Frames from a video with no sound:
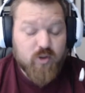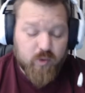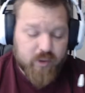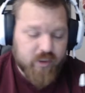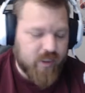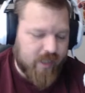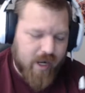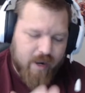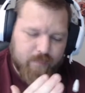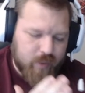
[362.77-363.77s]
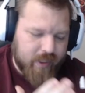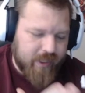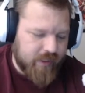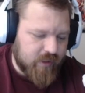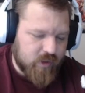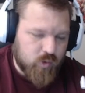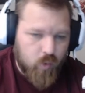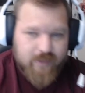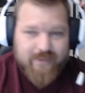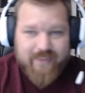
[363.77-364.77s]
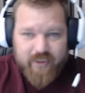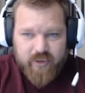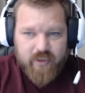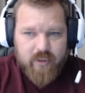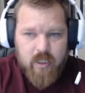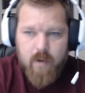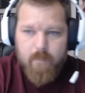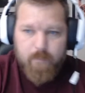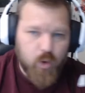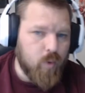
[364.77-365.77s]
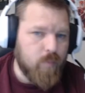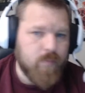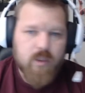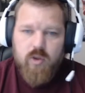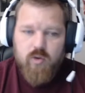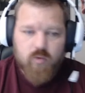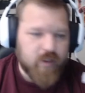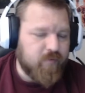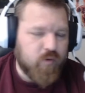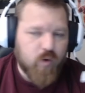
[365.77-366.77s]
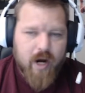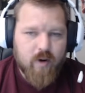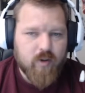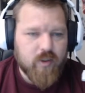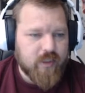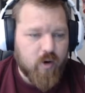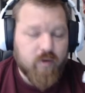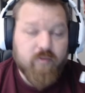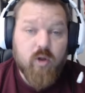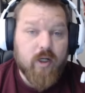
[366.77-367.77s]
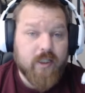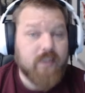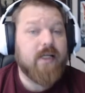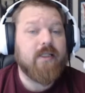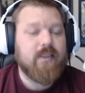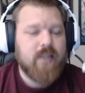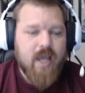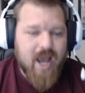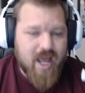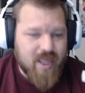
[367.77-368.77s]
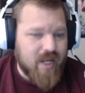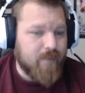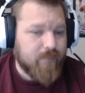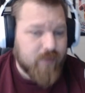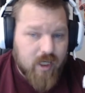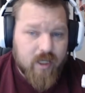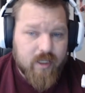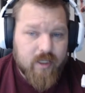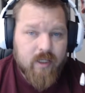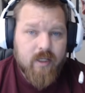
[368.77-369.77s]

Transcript: where you're like, I'm playing this one session, boom, three, four hours, however long it takes, and then I'm done.